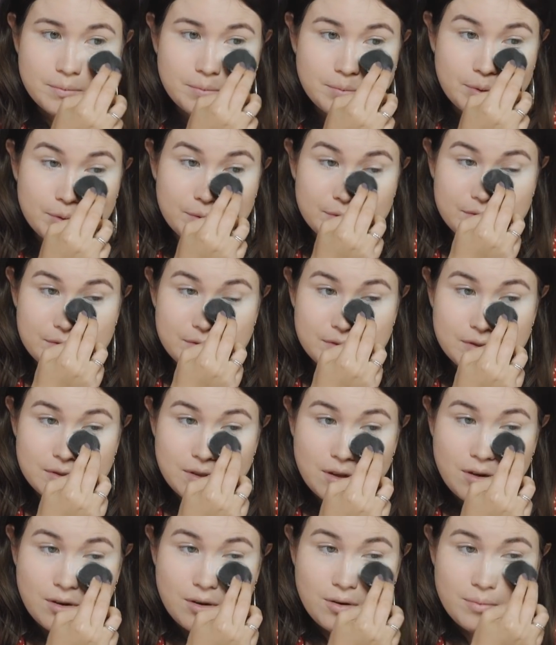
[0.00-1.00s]
put
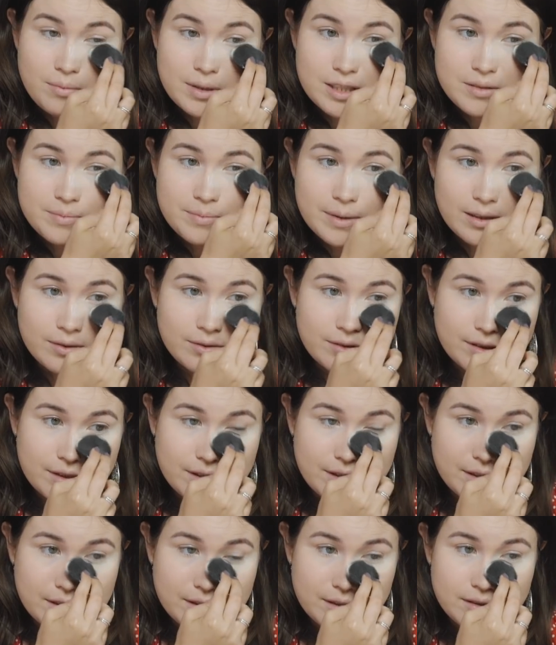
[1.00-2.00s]
so much powder
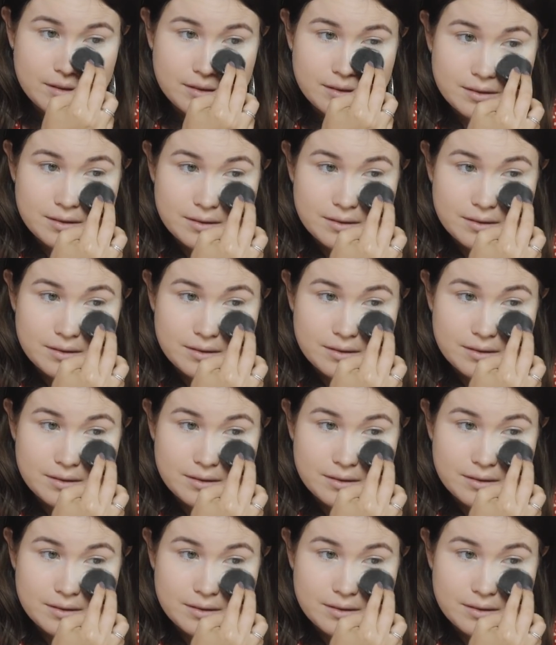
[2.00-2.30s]
here.